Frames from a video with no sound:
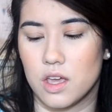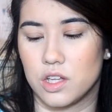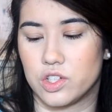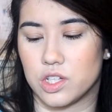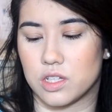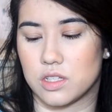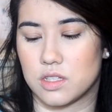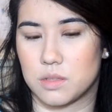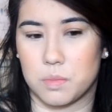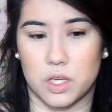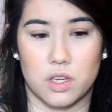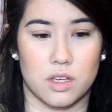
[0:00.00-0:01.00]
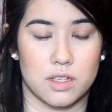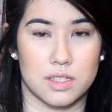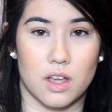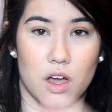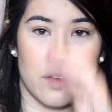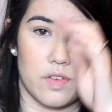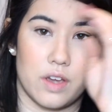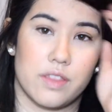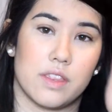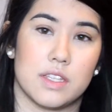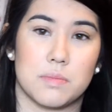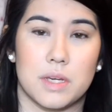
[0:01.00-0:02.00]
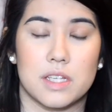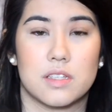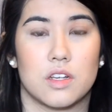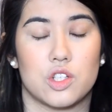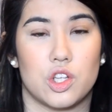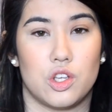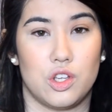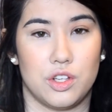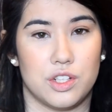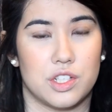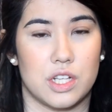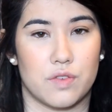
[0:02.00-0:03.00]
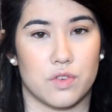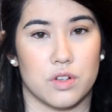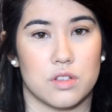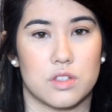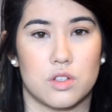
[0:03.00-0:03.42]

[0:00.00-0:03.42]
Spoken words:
just because I find that this makes such a huge difference,